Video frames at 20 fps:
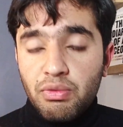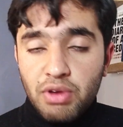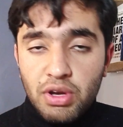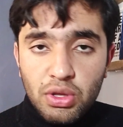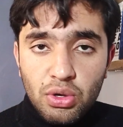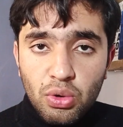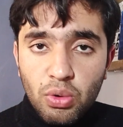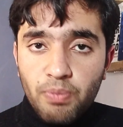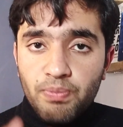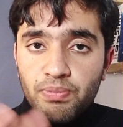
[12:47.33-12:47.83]

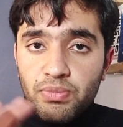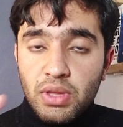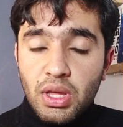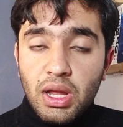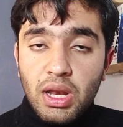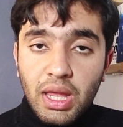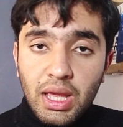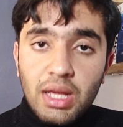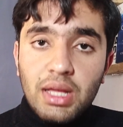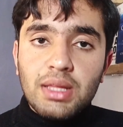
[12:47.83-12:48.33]
video
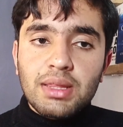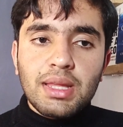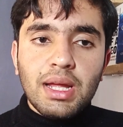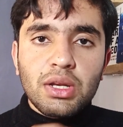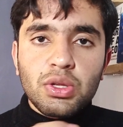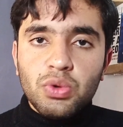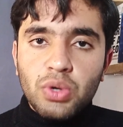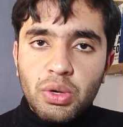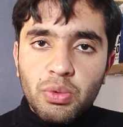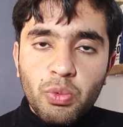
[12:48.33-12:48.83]
link
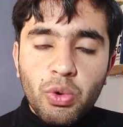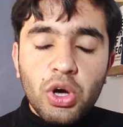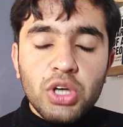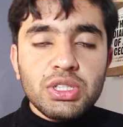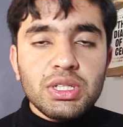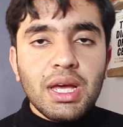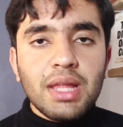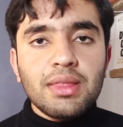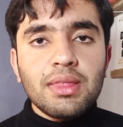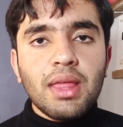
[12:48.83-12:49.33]
that you can
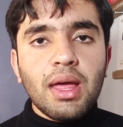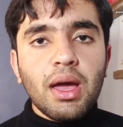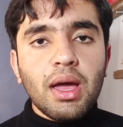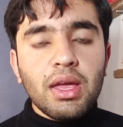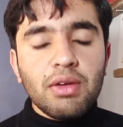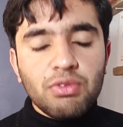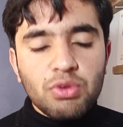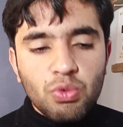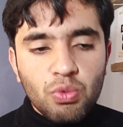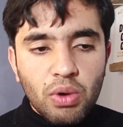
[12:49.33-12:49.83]
watch. And
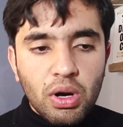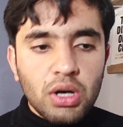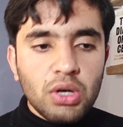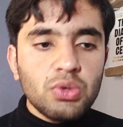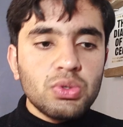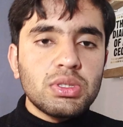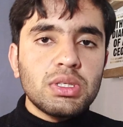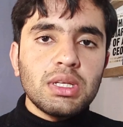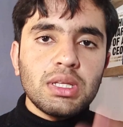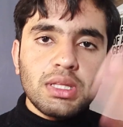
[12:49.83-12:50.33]
if you
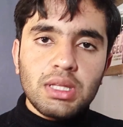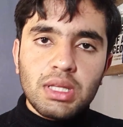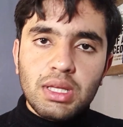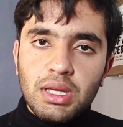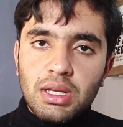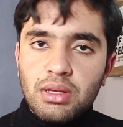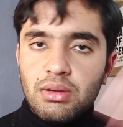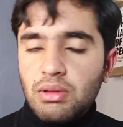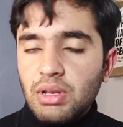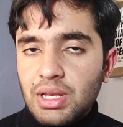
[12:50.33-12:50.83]
want to see
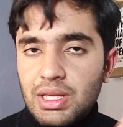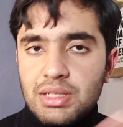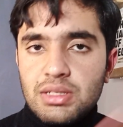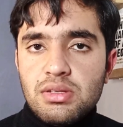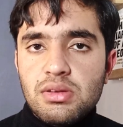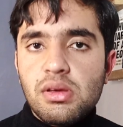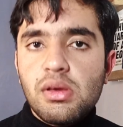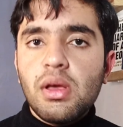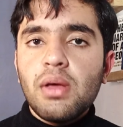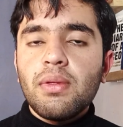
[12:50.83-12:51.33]
the
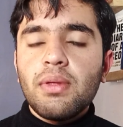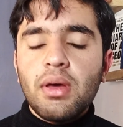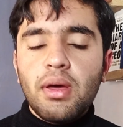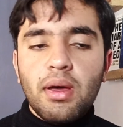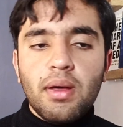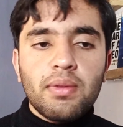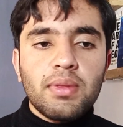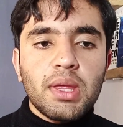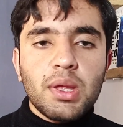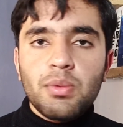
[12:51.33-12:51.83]
list,
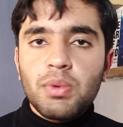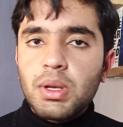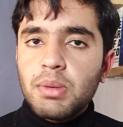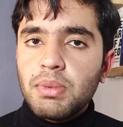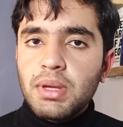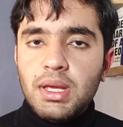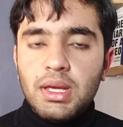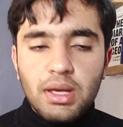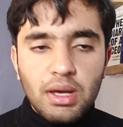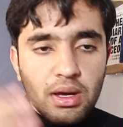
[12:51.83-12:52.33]
there
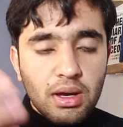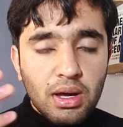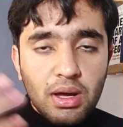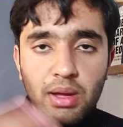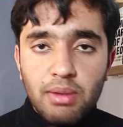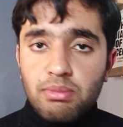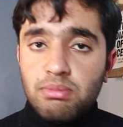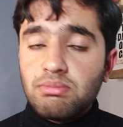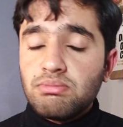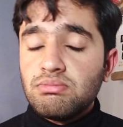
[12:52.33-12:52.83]
will be
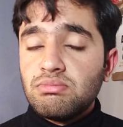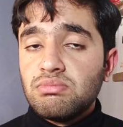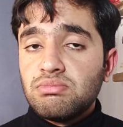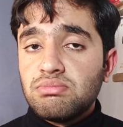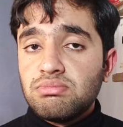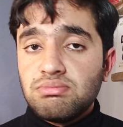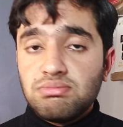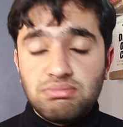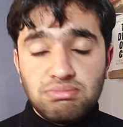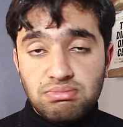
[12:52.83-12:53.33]
a
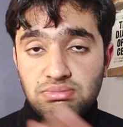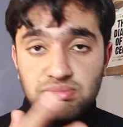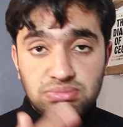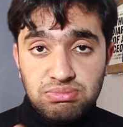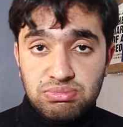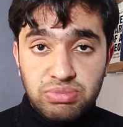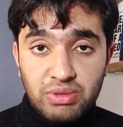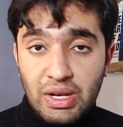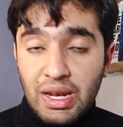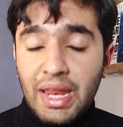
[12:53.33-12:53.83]

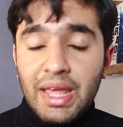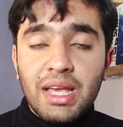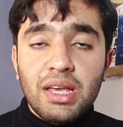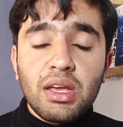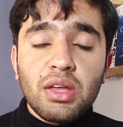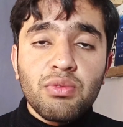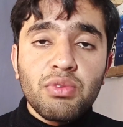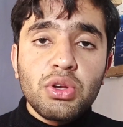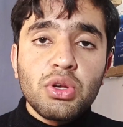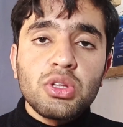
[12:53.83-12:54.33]

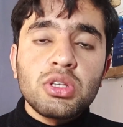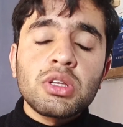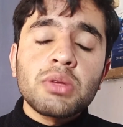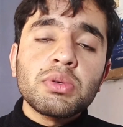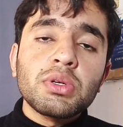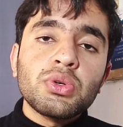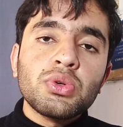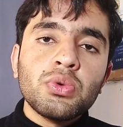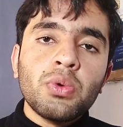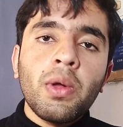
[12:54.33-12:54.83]
link in video
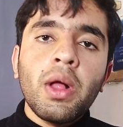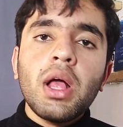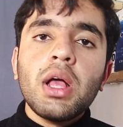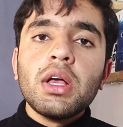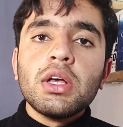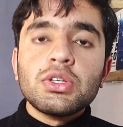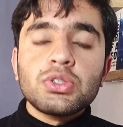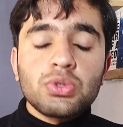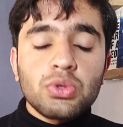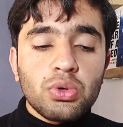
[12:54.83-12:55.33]
description too.
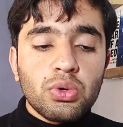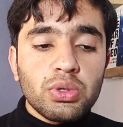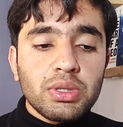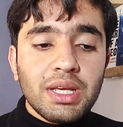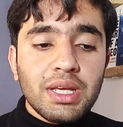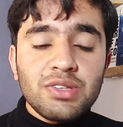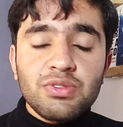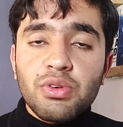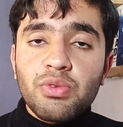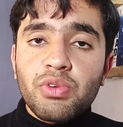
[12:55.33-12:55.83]
So
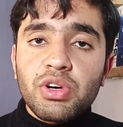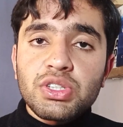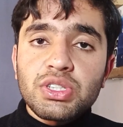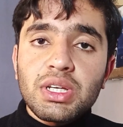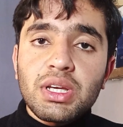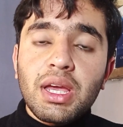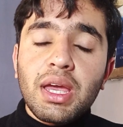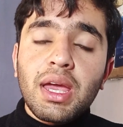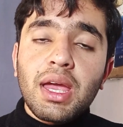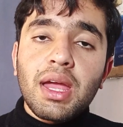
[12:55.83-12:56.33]
thanks for
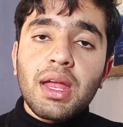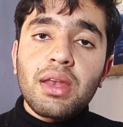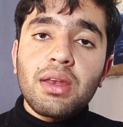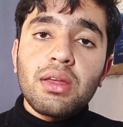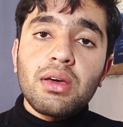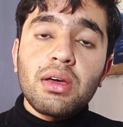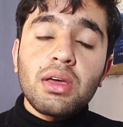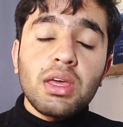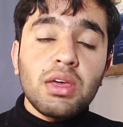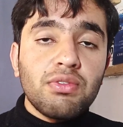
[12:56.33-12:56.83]
watching,
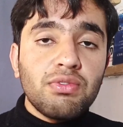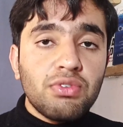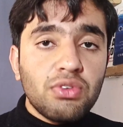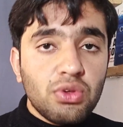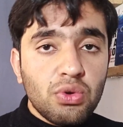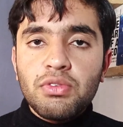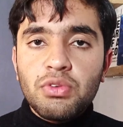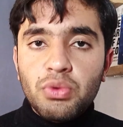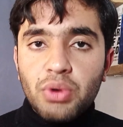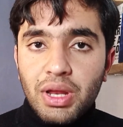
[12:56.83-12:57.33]
and
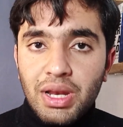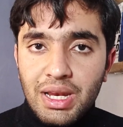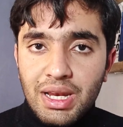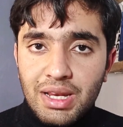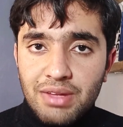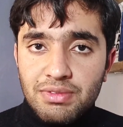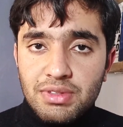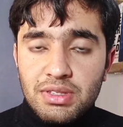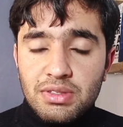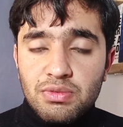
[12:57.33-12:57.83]
if you really
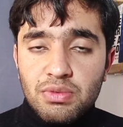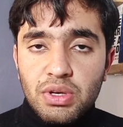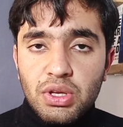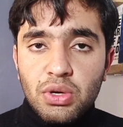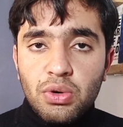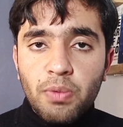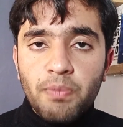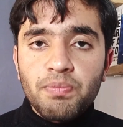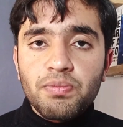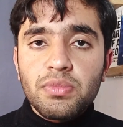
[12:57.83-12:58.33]
love this
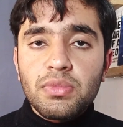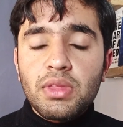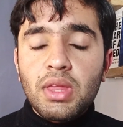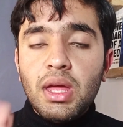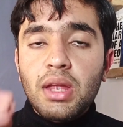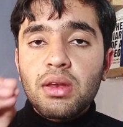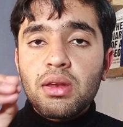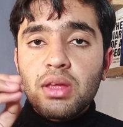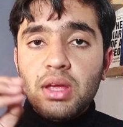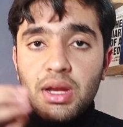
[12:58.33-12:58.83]
video,
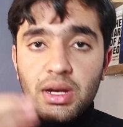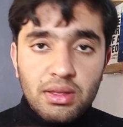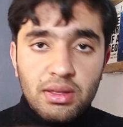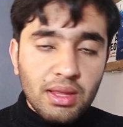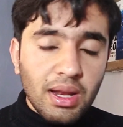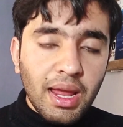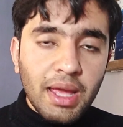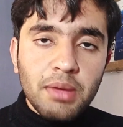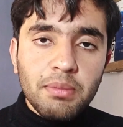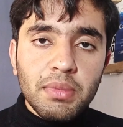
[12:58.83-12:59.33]
then
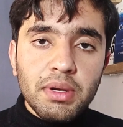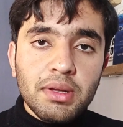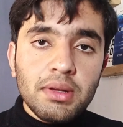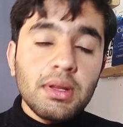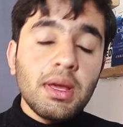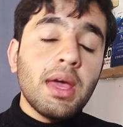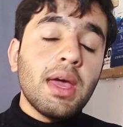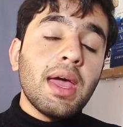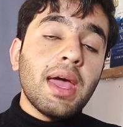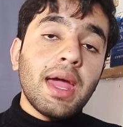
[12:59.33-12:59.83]
hit the like button